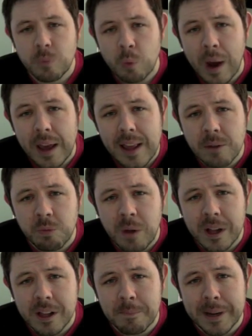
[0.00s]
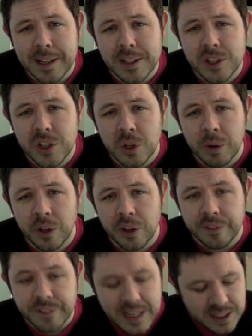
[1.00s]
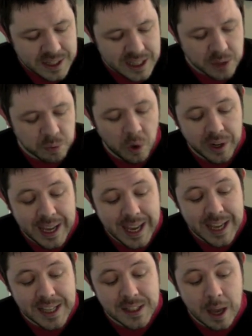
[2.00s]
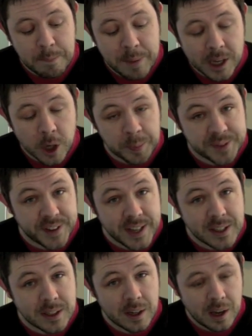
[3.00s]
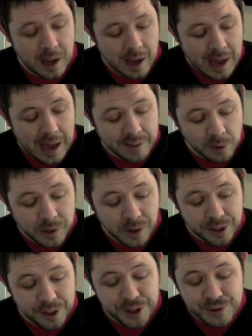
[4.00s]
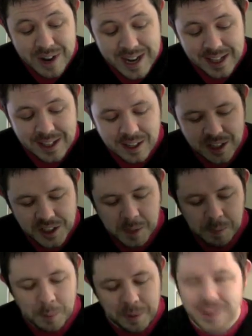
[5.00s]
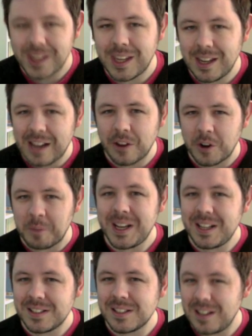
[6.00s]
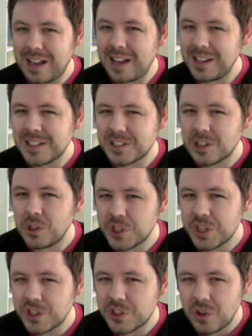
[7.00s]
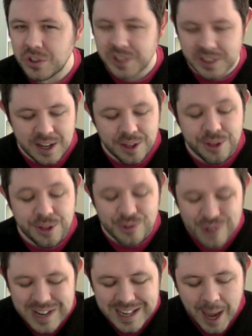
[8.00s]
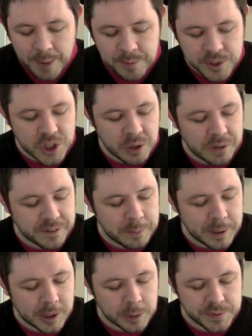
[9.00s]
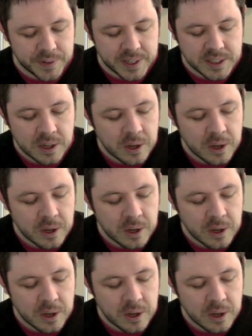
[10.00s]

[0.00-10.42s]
Right then, welcome back to another vid. This one is a pickups vid. I've only got 3, so you're probably thinking, hang on a minute, Alex, that's clutching at straws, isn't it? 3 games to show off in a pickups vid.